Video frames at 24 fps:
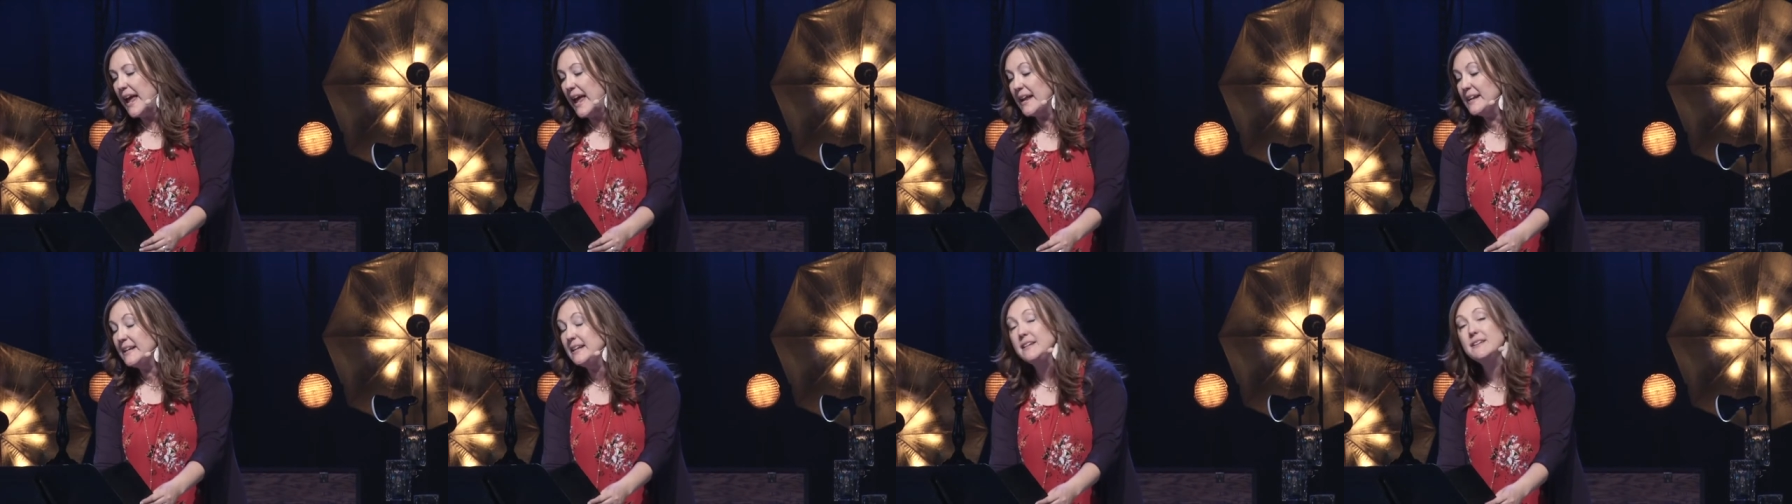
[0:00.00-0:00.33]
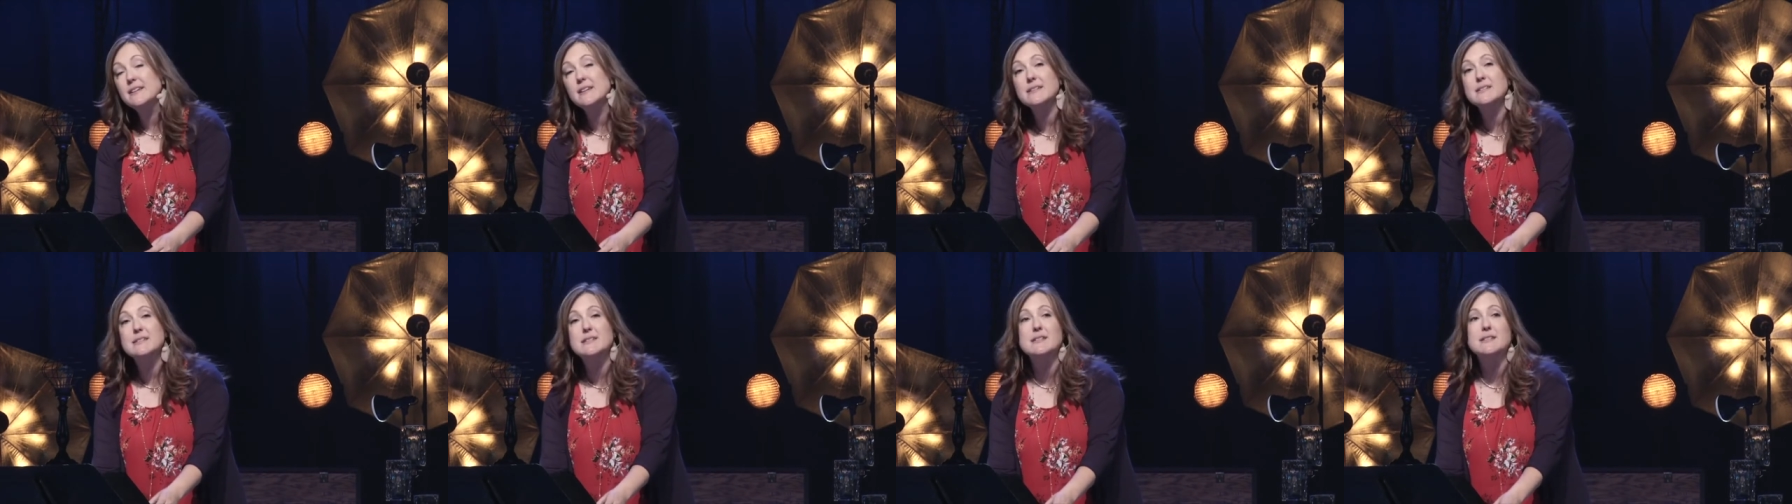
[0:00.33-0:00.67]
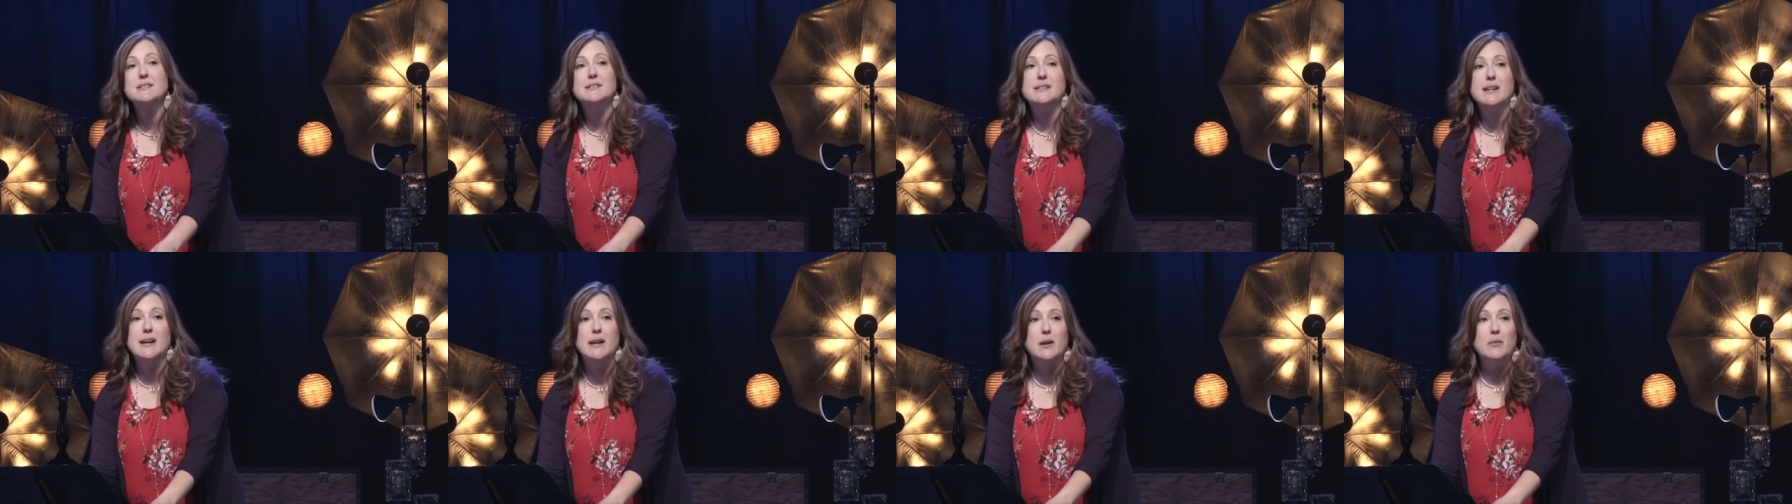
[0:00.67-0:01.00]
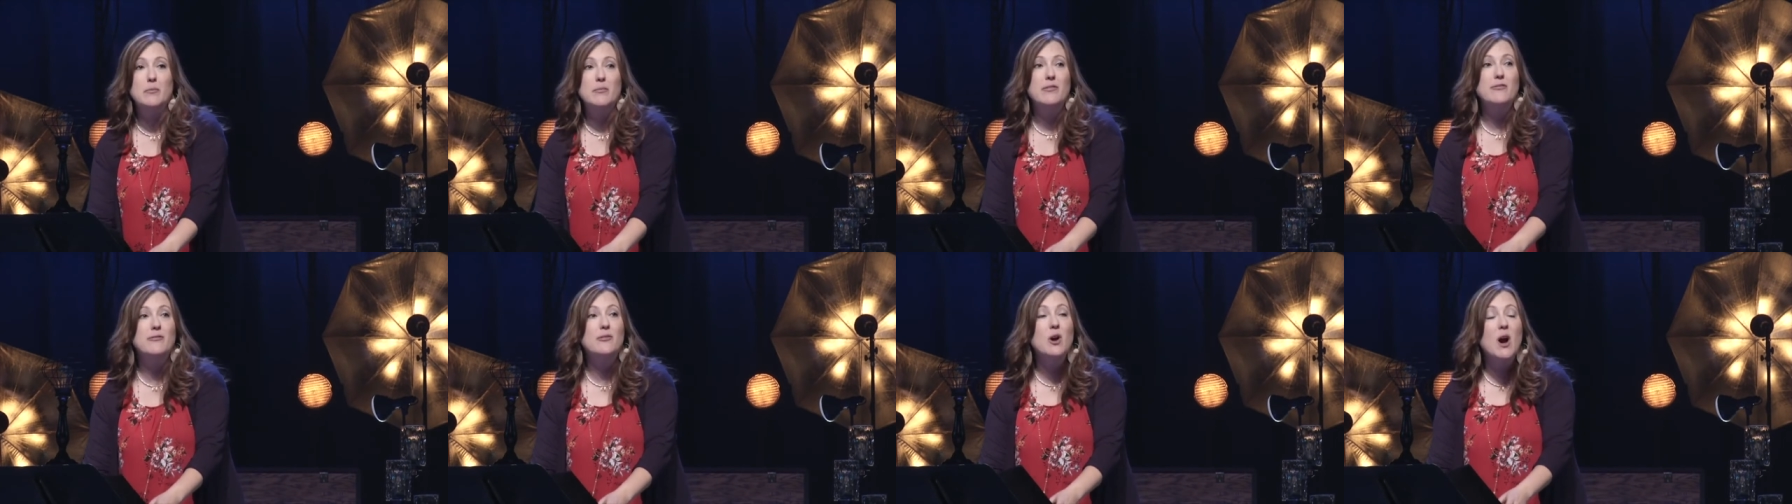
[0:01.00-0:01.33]
And he does the
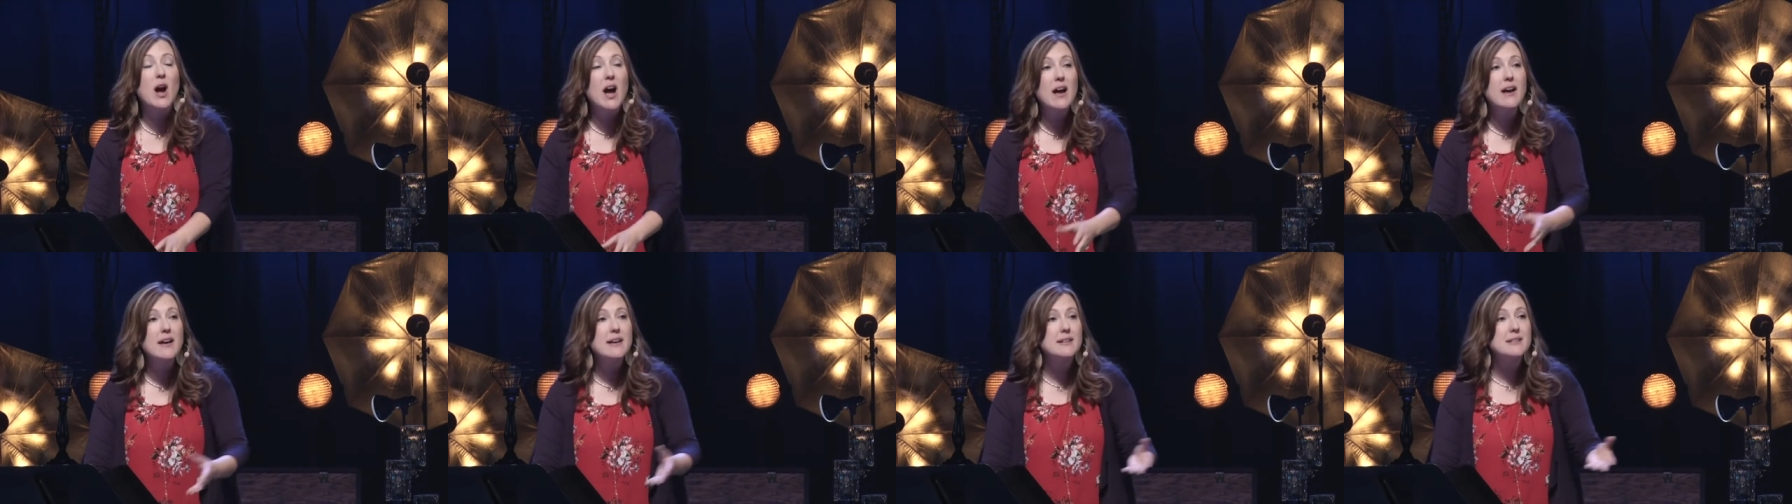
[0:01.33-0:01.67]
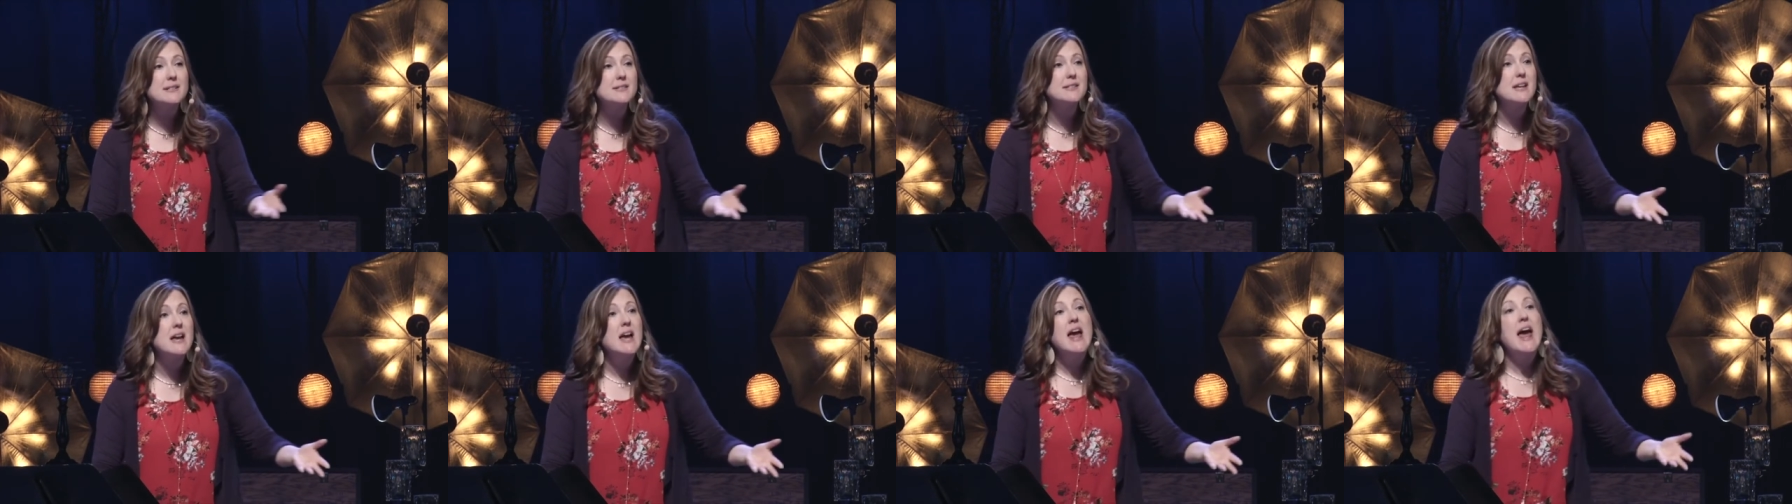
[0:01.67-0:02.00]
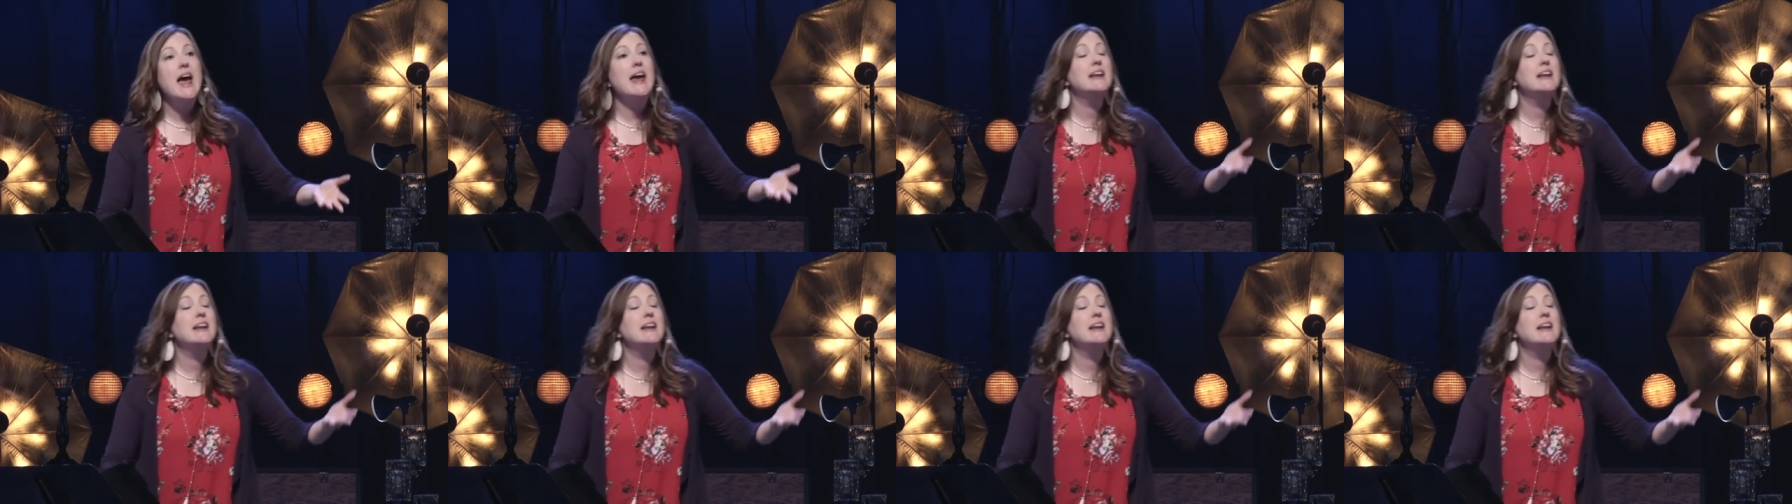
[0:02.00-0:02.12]
same for us.